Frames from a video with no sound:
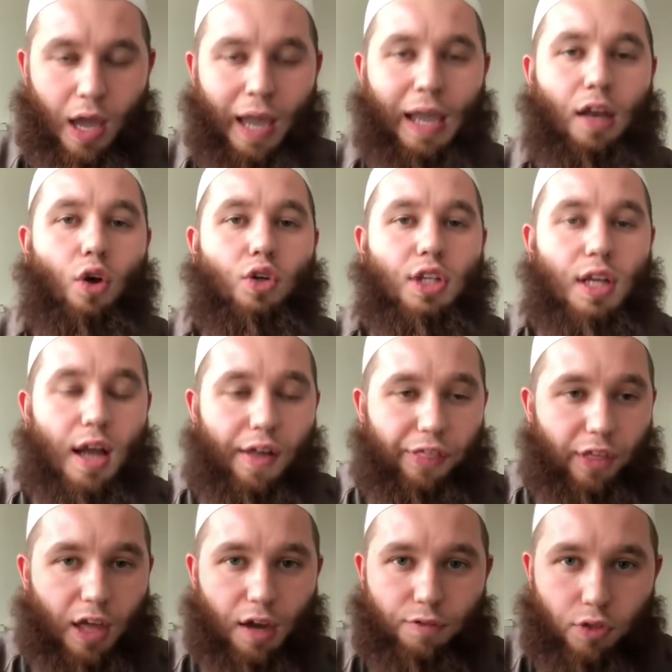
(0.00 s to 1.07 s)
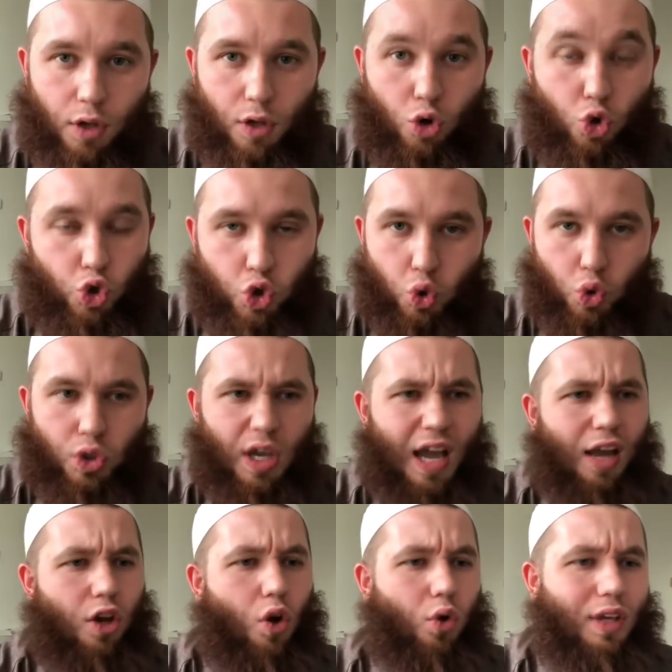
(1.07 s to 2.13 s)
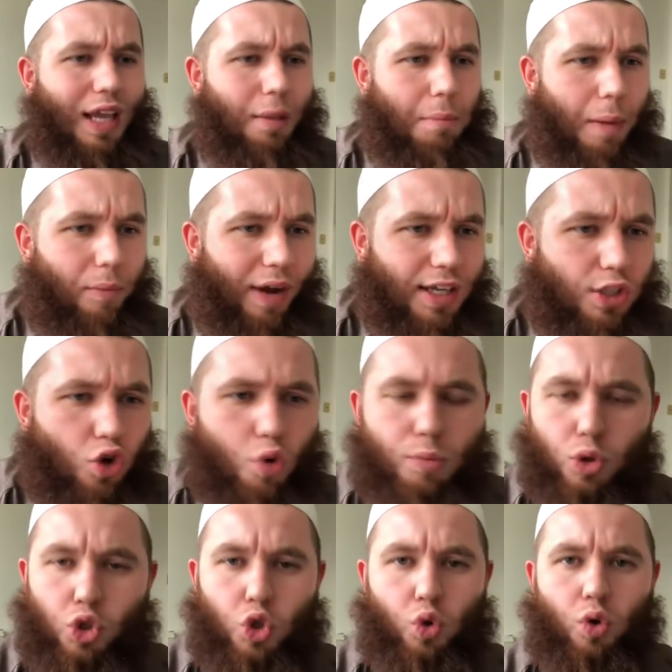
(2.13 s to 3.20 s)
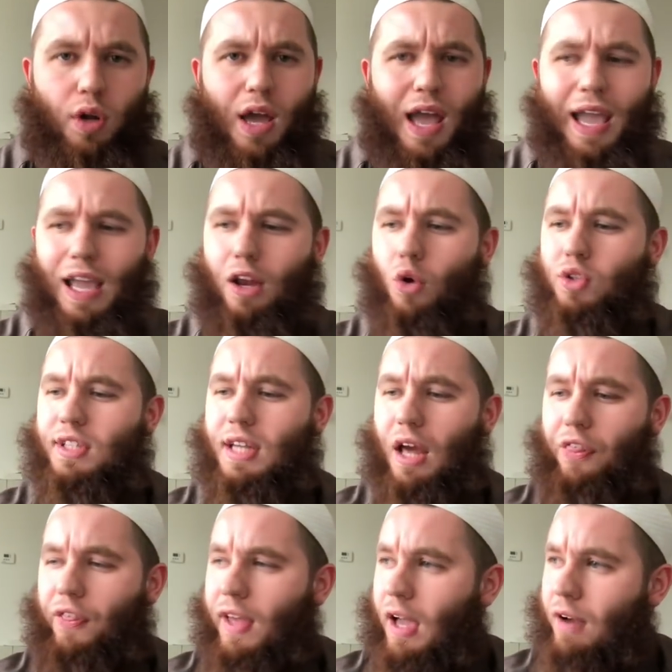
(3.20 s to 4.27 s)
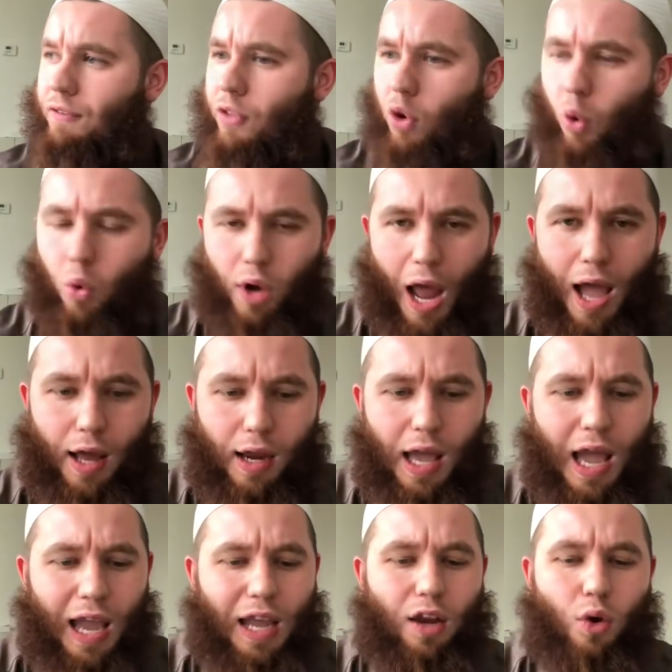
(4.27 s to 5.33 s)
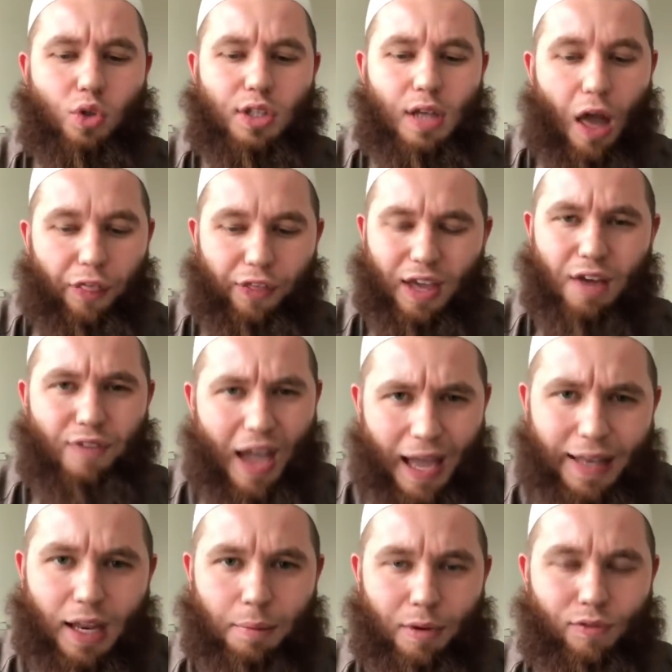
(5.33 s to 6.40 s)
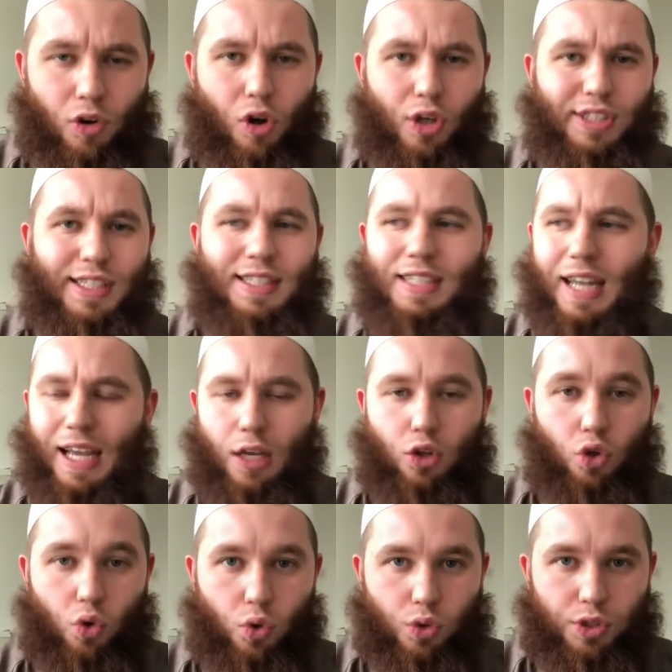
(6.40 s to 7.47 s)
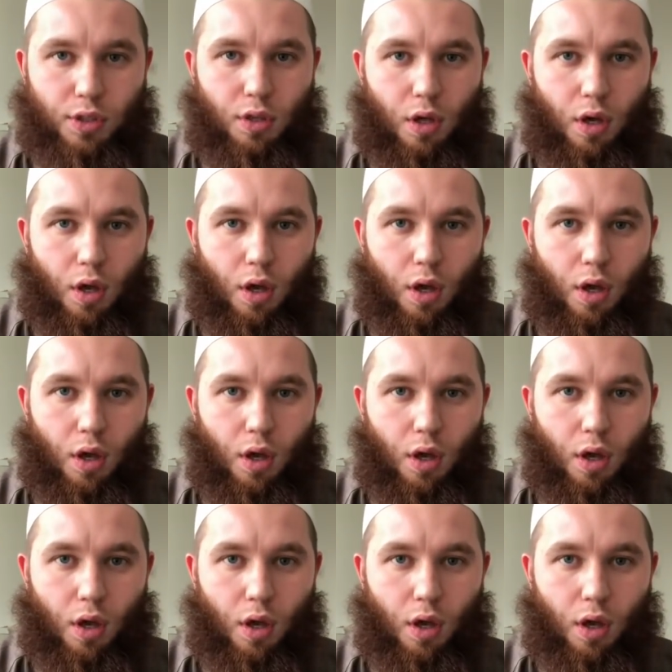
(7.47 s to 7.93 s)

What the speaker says: He knows nothing of the nusus. No, he memorized no mutun. He knows nothing of the Quran. He knows nothing of adab in regards to sitting in durus.